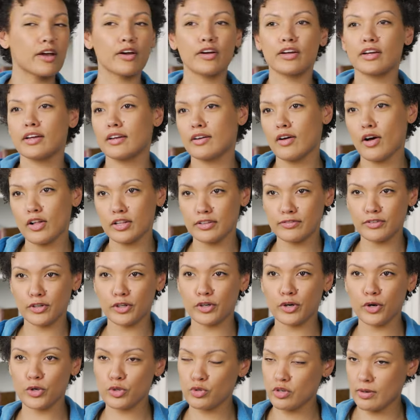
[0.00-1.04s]
carrying all of your
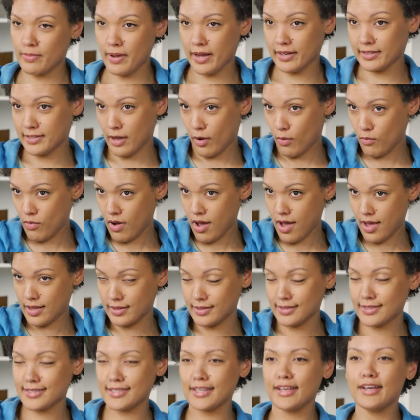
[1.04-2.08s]
grocery bags at
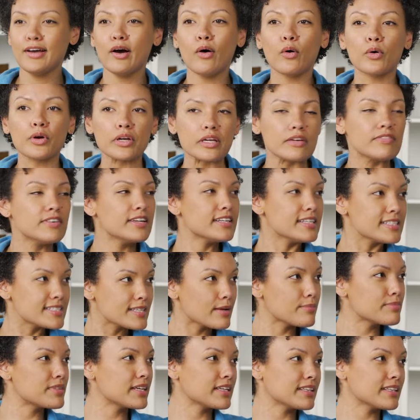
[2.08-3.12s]
once, mm -hmm. or even
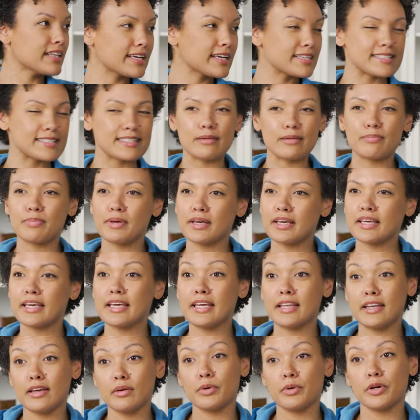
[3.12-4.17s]
something like sleeping
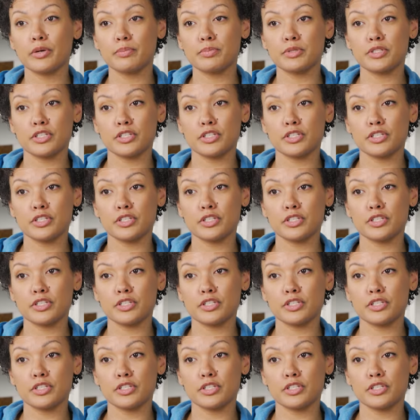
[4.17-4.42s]
in a weird